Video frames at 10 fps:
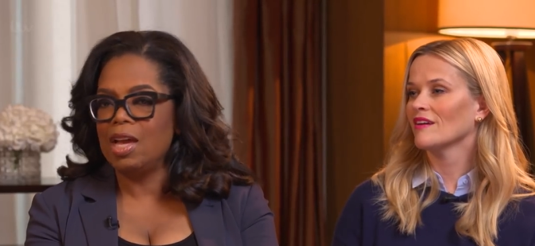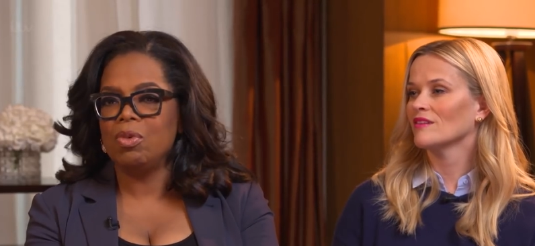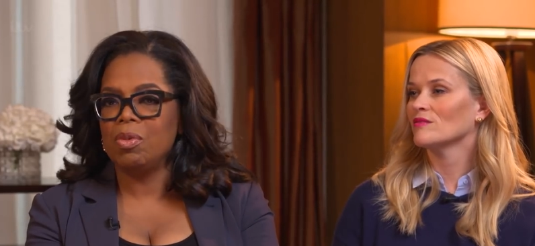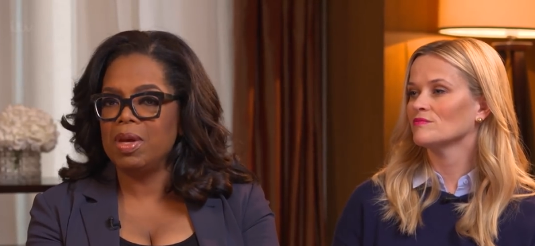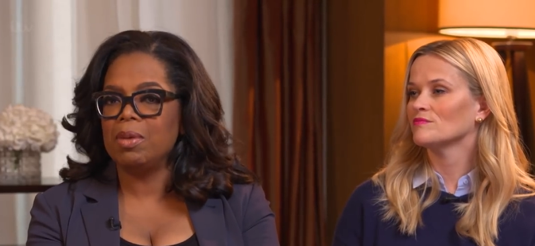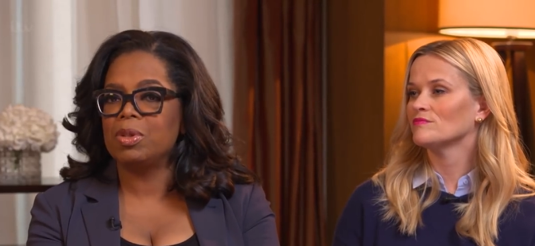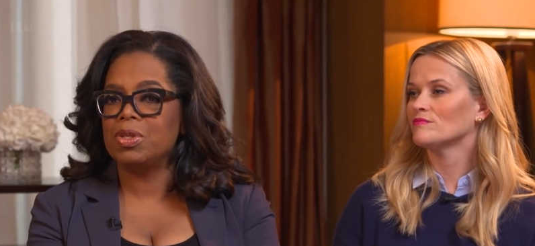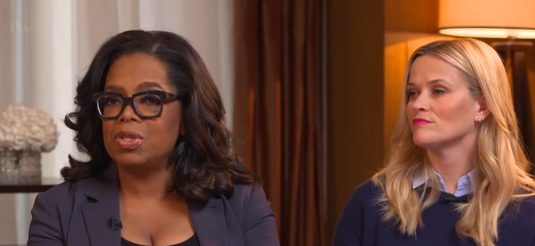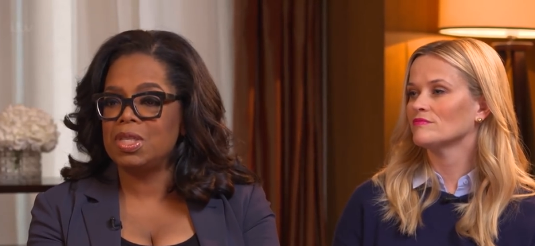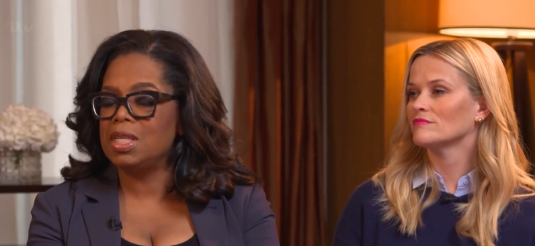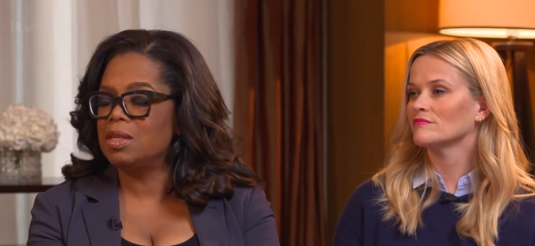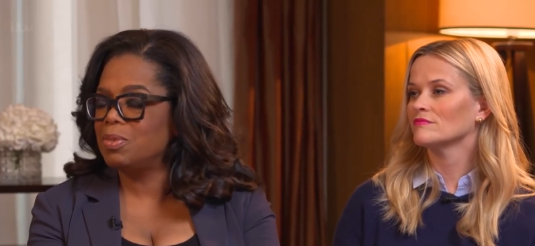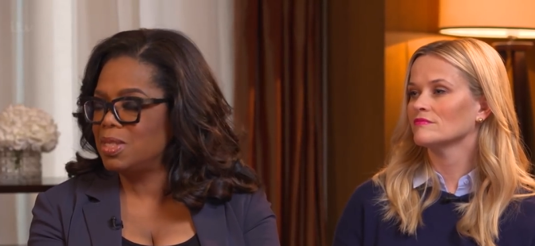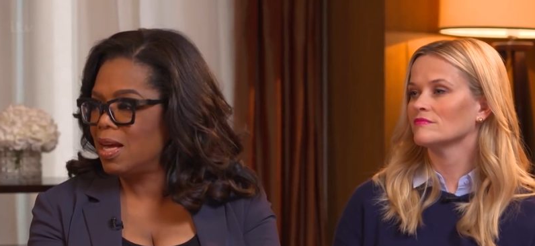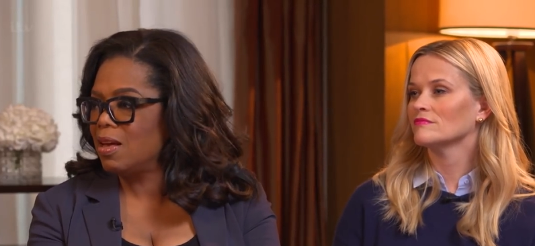Speaker 1: and will be able to see
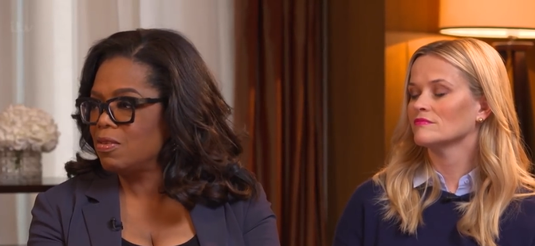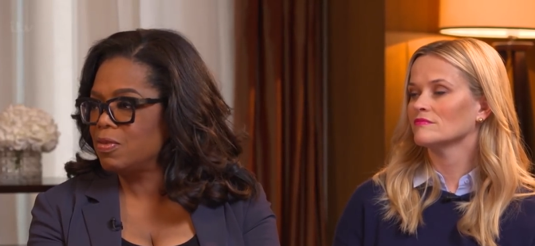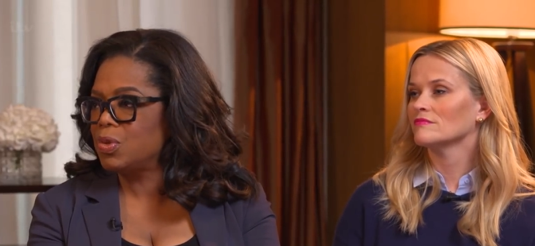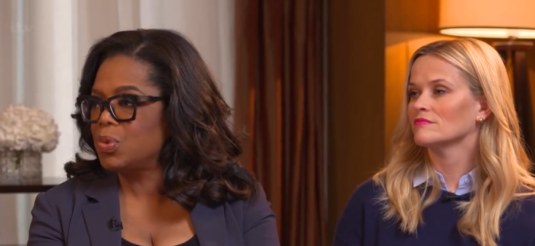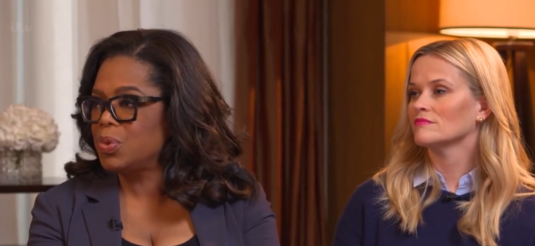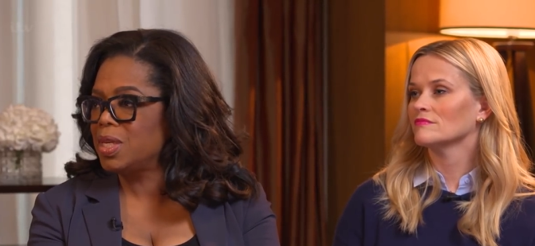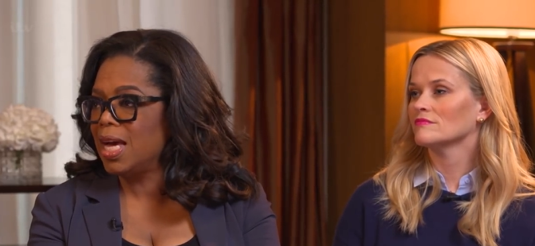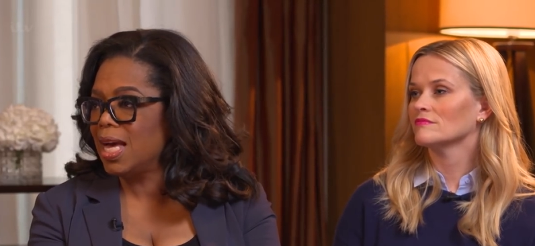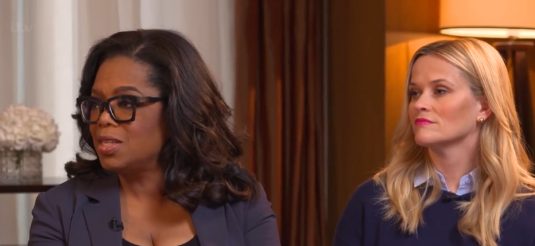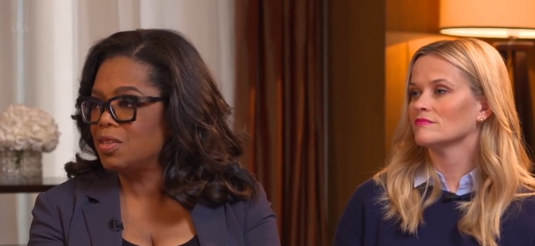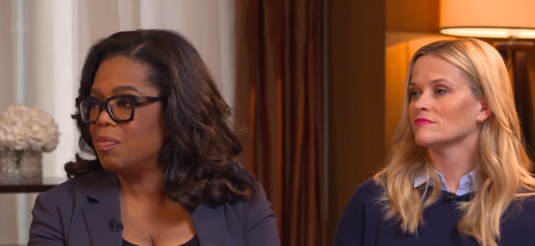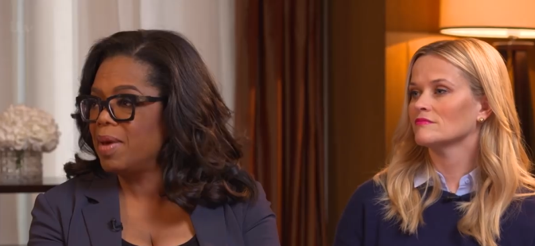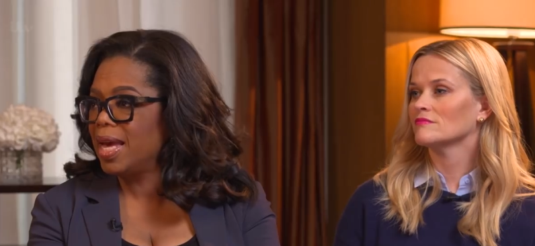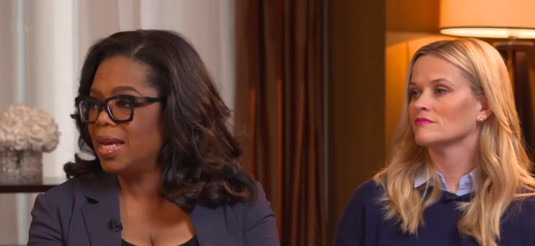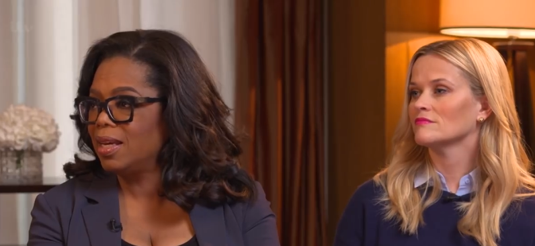themselves through the eyes of
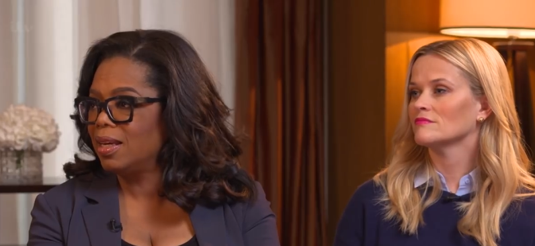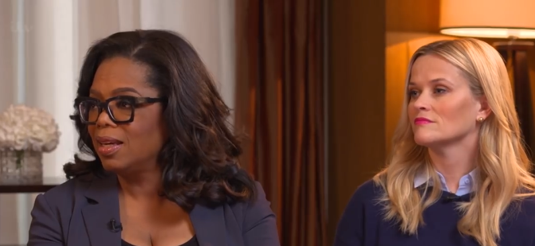Meg.